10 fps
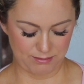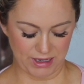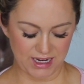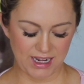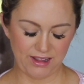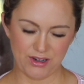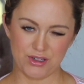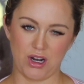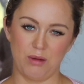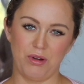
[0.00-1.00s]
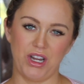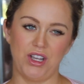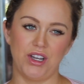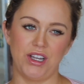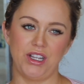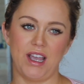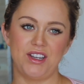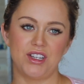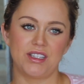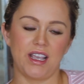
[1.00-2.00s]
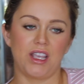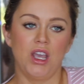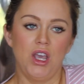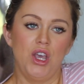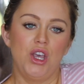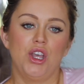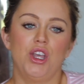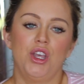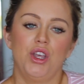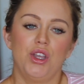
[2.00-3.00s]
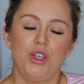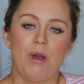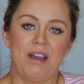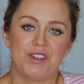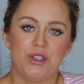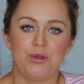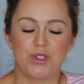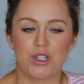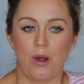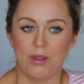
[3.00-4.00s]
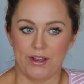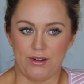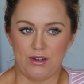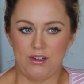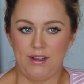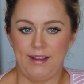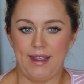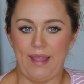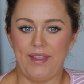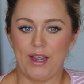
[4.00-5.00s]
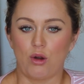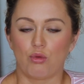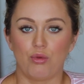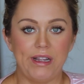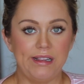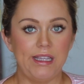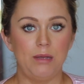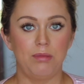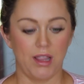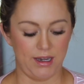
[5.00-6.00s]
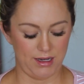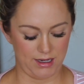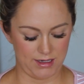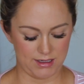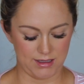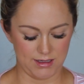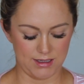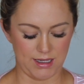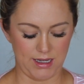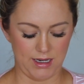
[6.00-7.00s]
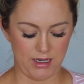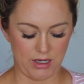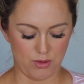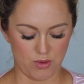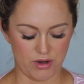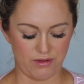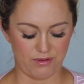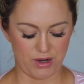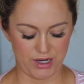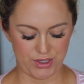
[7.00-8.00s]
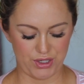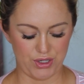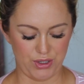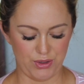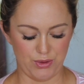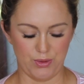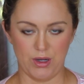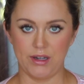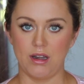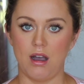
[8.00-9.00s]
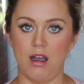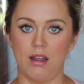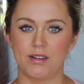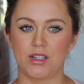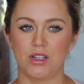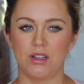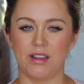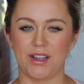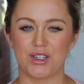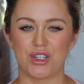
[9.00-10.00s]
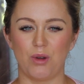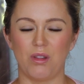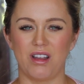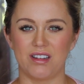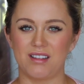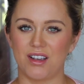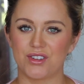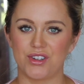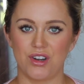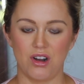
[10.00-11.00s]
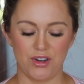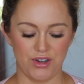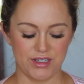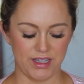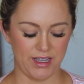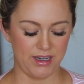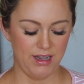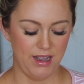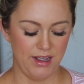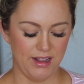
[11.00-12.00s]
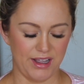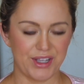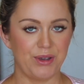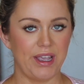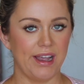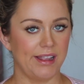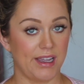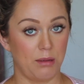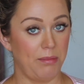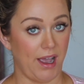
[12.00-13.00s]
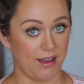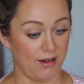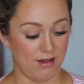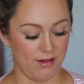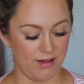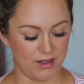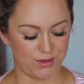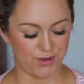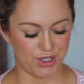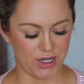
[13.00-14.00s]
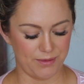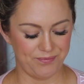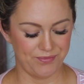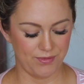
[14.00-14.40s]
Becca highlighters are pretty good. I just like, you have to use so little and like really blend it into the skin in order for it to not like show a lot of texture on your skin. Like you can't like pack it on, that's for sure.